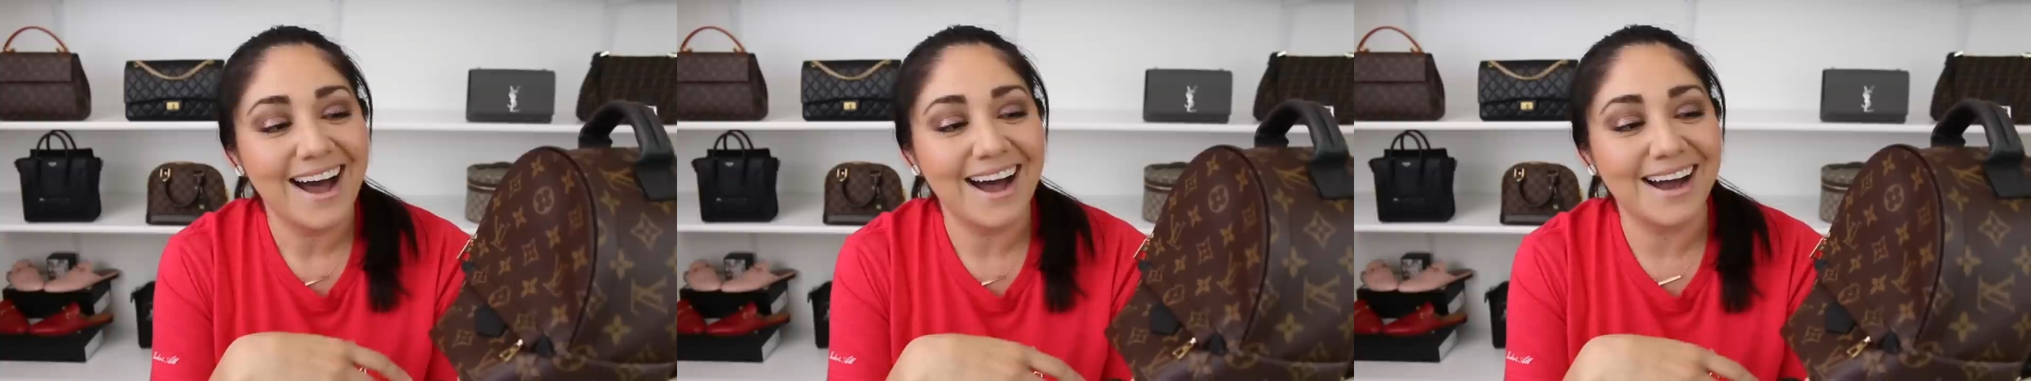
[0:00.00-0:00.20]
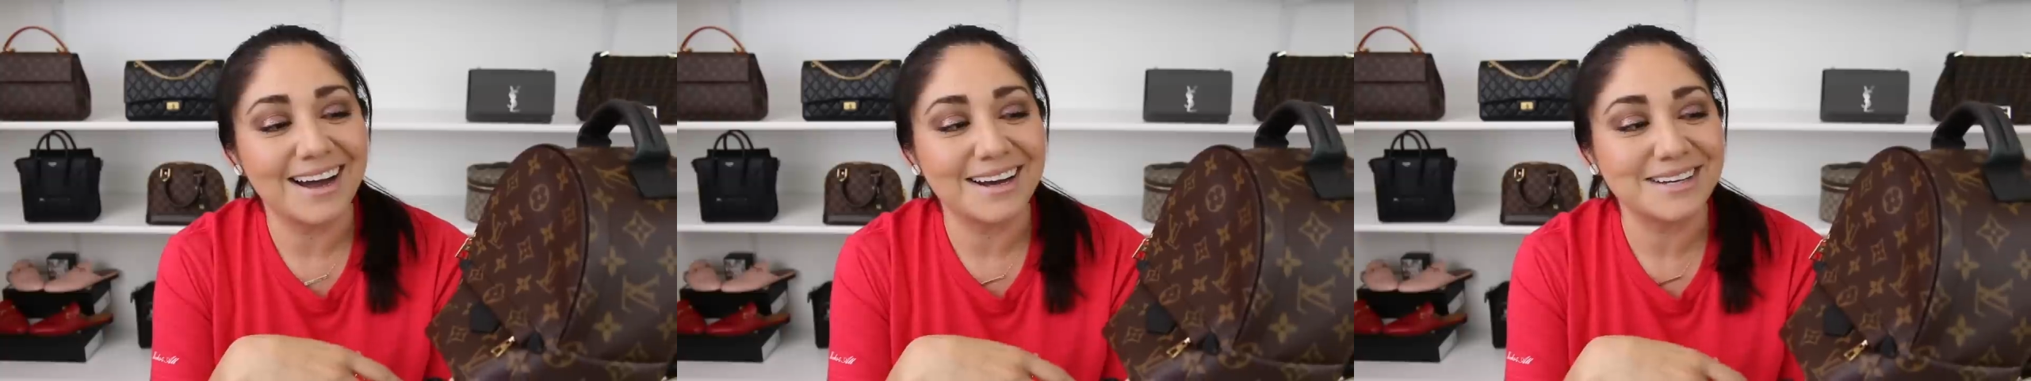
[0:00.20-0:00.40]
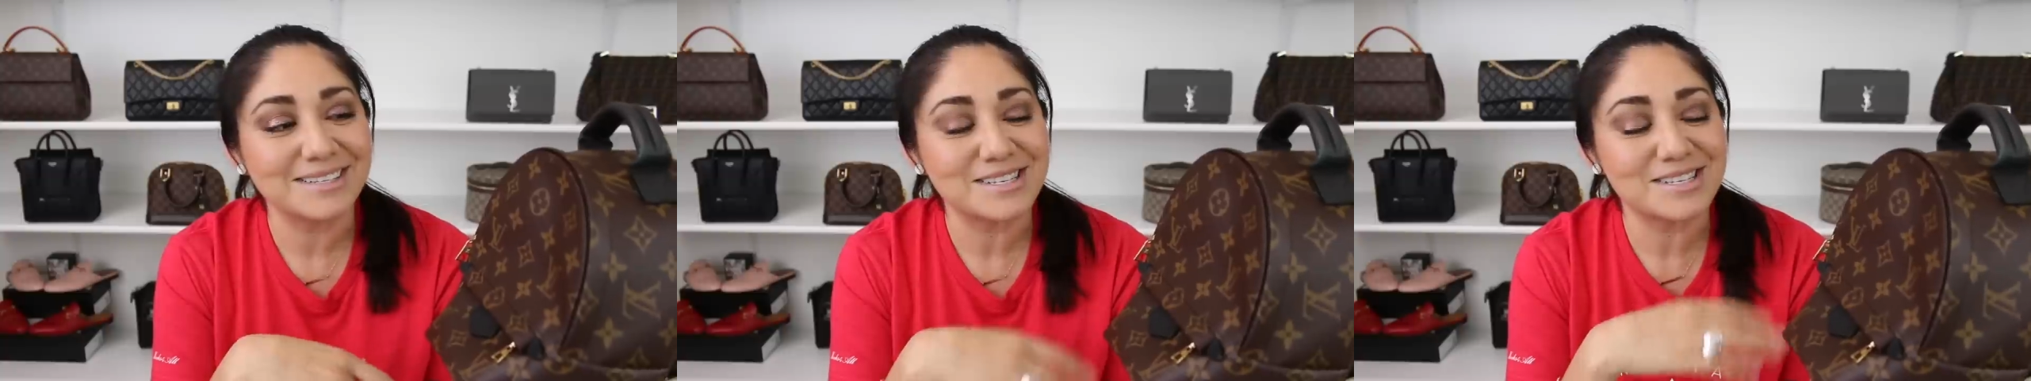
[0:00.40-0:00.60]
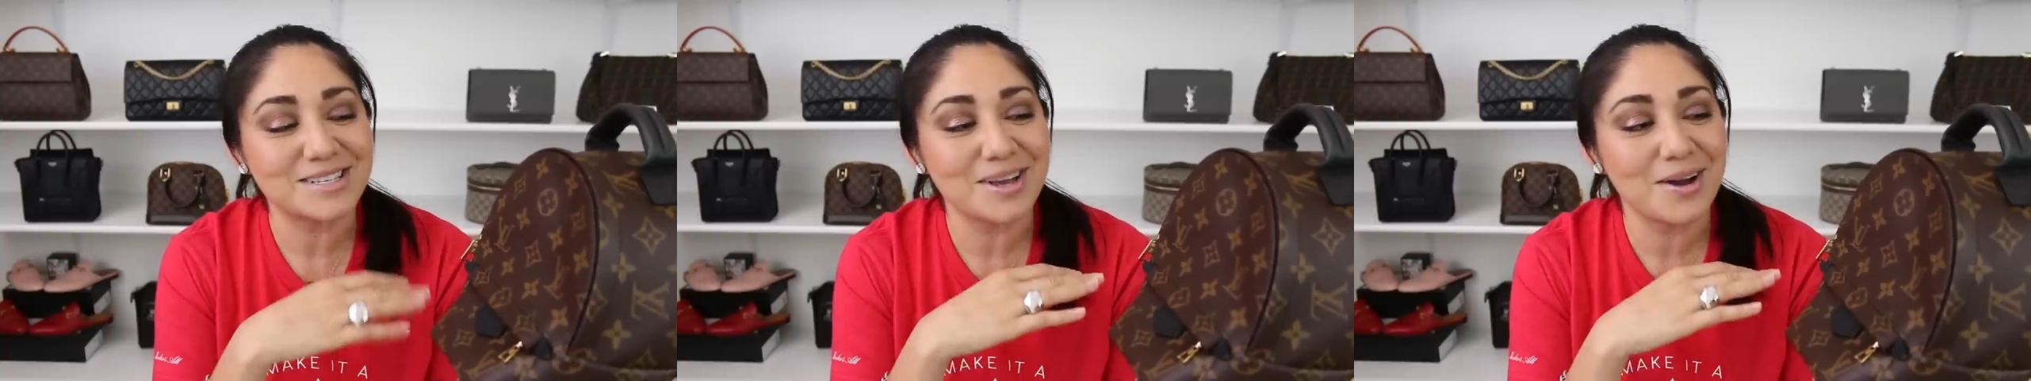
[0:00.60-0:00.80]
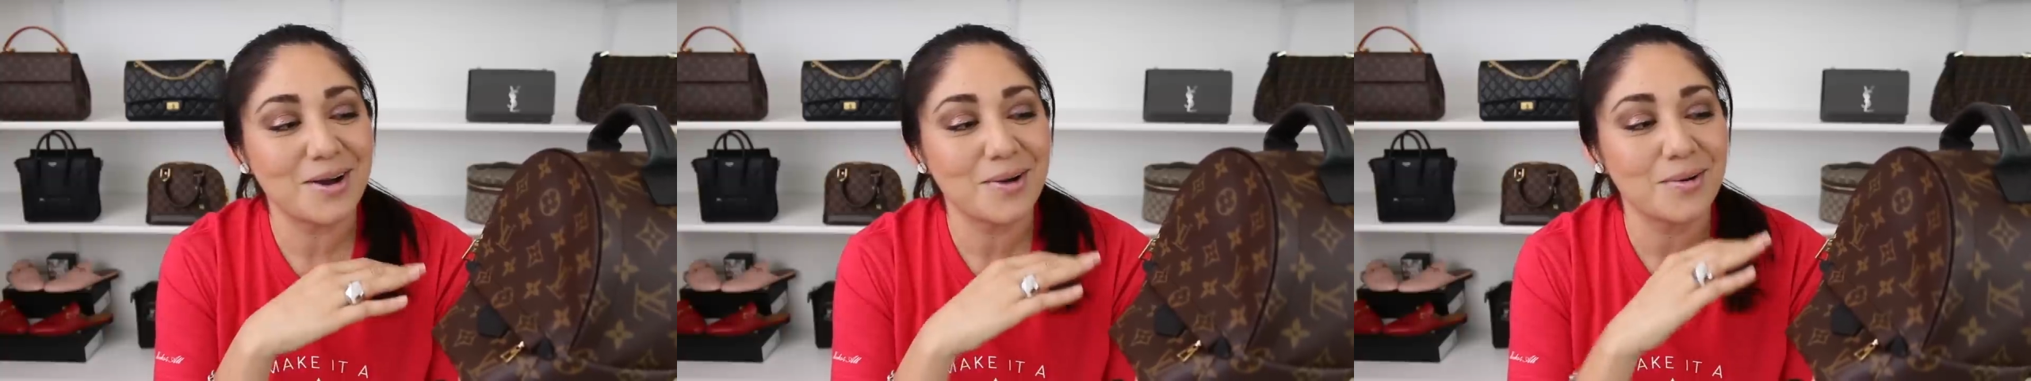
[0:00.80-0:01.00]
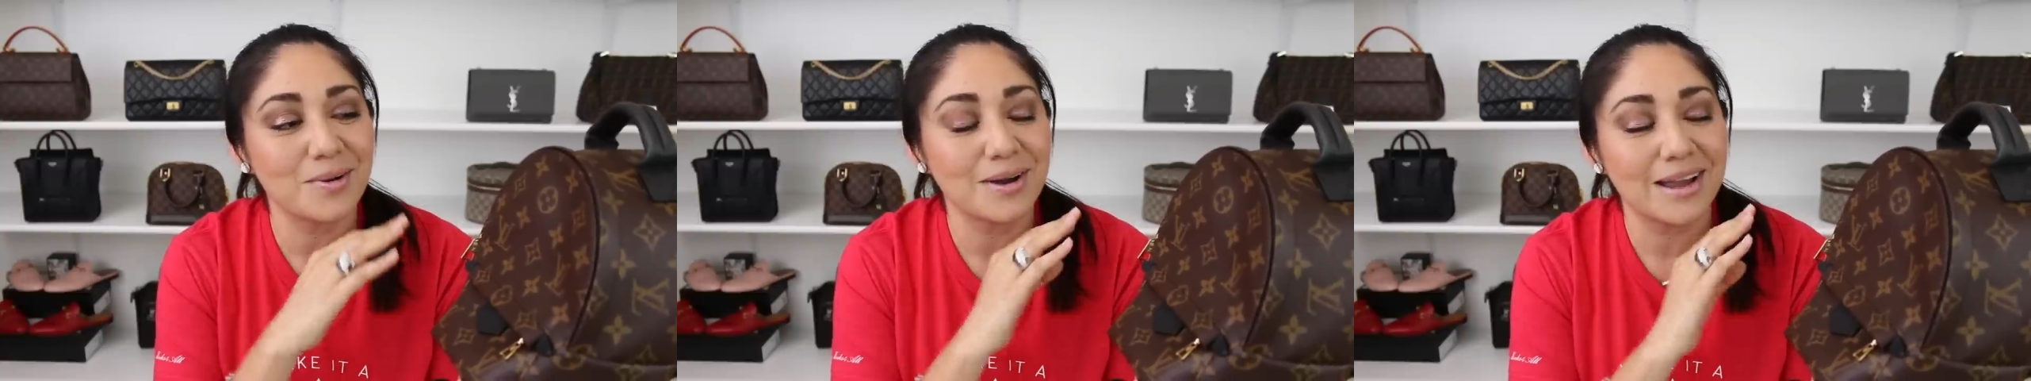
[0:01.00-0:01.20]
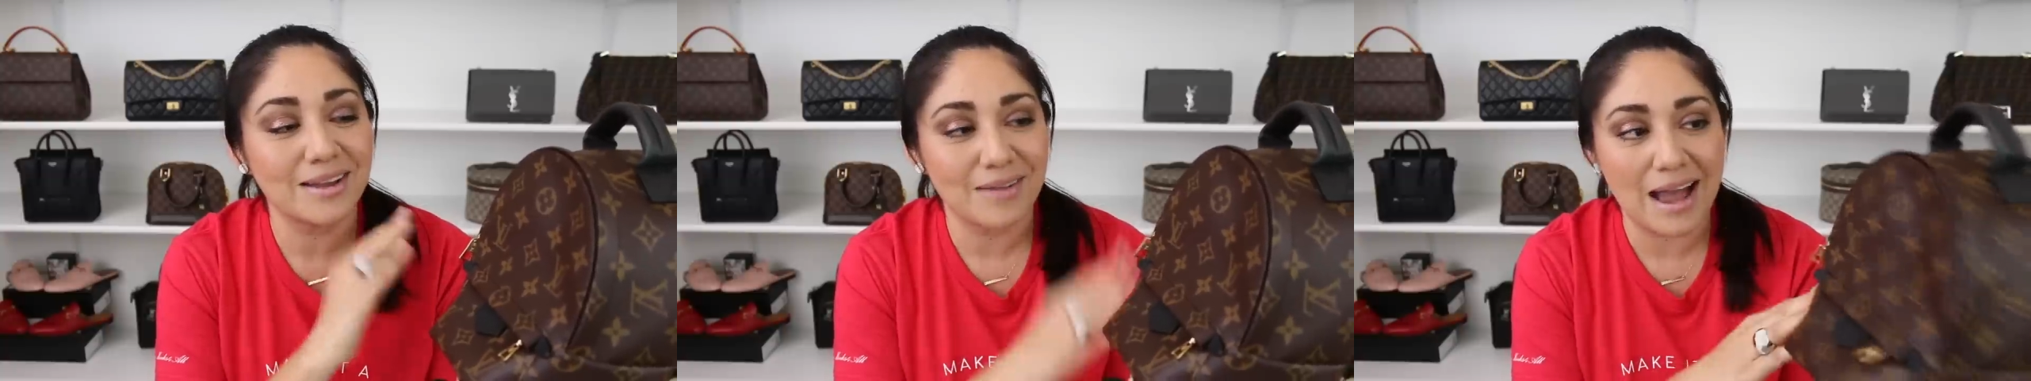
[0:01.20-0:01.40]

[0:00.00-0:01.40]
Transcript: Uh, so